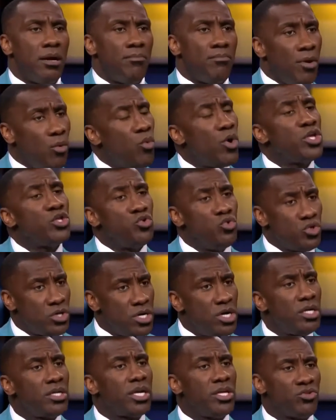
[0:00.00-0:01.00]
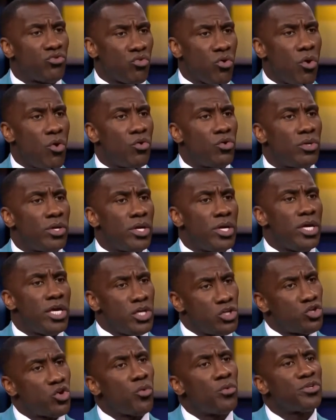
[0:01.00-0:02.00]
But what you could control
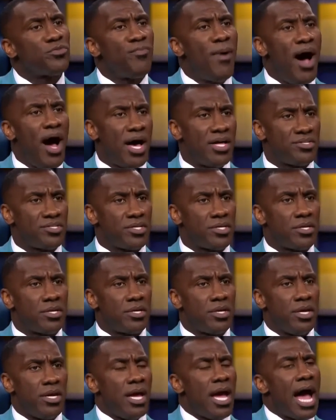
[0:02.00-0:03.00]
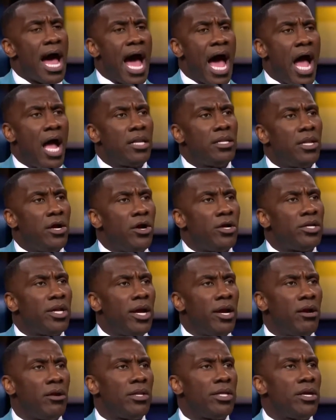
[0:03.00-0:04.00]
is your response. I learned
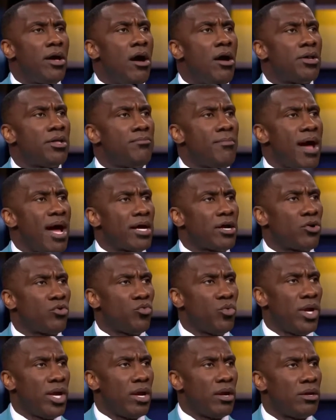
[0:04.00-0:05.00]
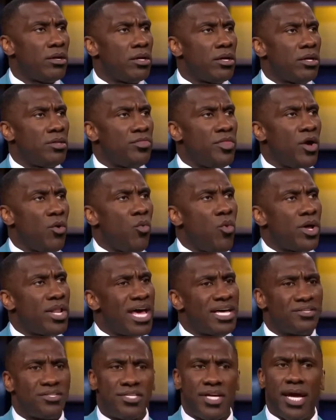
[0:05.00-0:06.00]
early on in my career that what
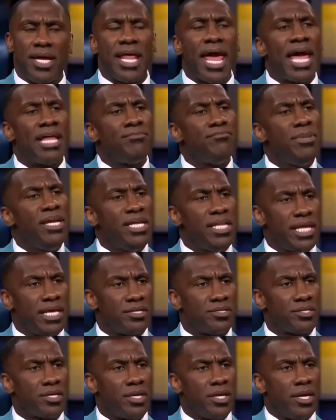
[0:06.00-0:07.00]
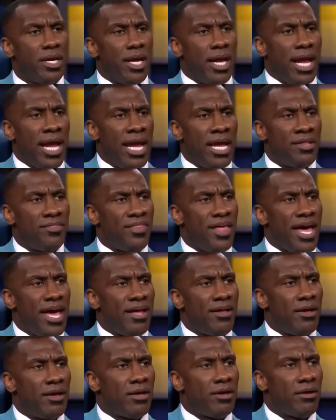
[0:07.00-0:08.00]
I said had meaning, and
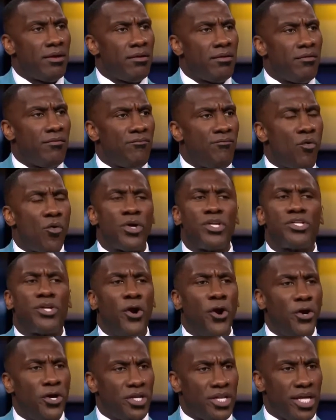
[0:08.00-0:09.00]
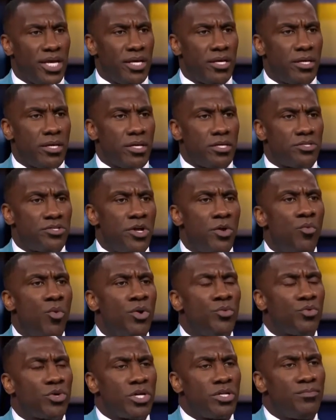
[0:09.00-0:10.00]
that for eternity,
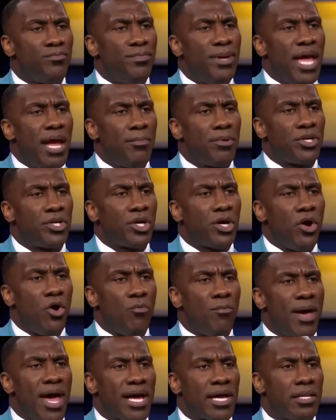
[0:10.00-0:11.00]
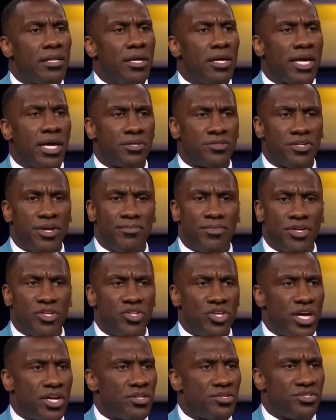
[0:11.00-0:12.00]
someone could be able to go back and look at something
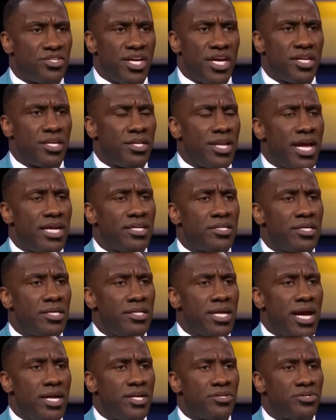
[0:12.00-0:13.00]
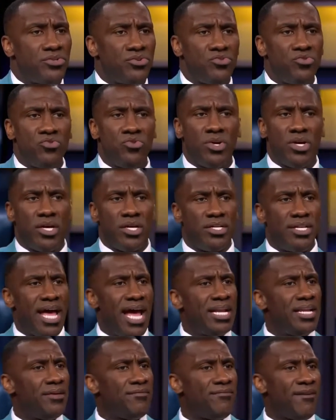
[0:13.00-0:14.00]
Shanon said in 1992,
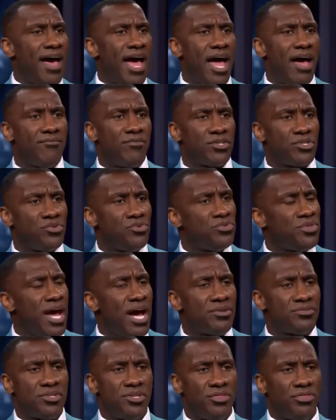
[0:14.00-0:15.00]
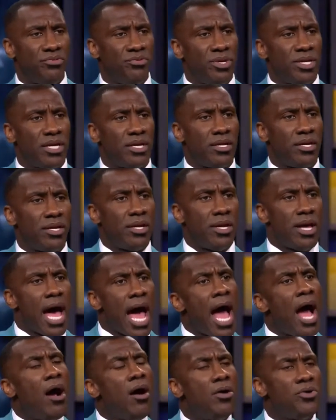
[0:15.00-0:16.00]
95, or 2003.
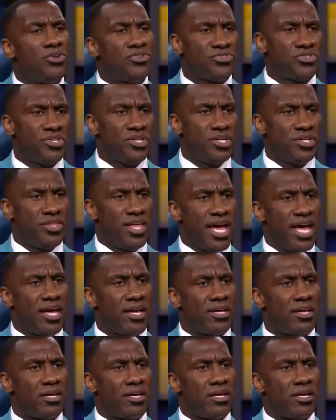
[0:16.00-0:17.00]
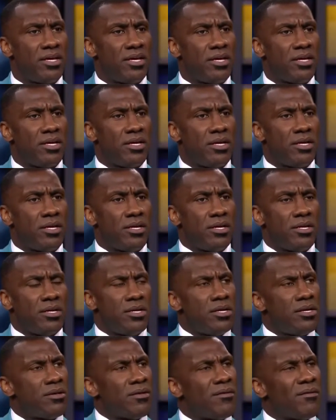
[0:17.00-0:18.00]
I understood that.
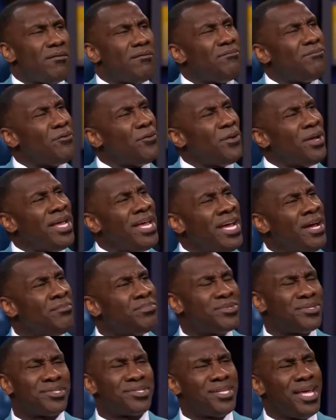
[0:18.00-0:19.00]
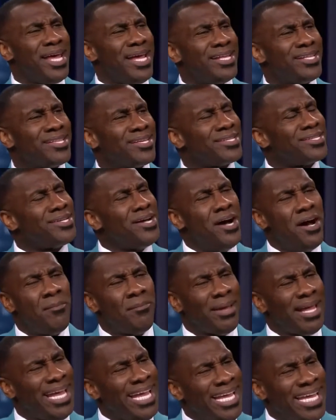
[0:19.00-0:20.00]
For him to say the
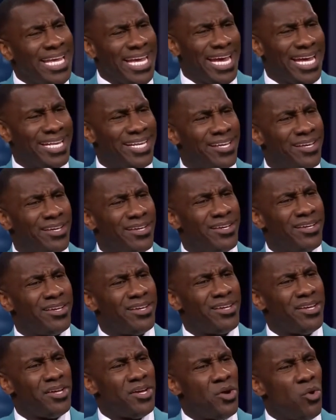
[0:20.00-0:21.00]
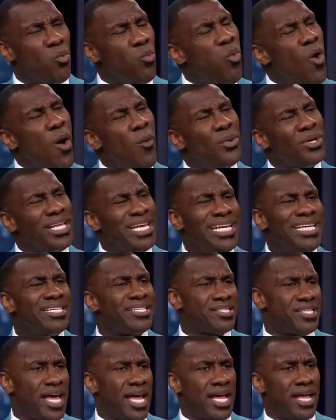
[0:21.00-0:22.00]
dumb end, what would he
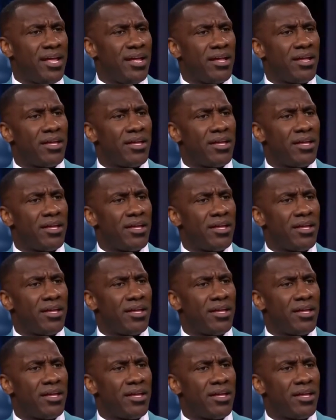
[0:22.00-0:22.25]
say?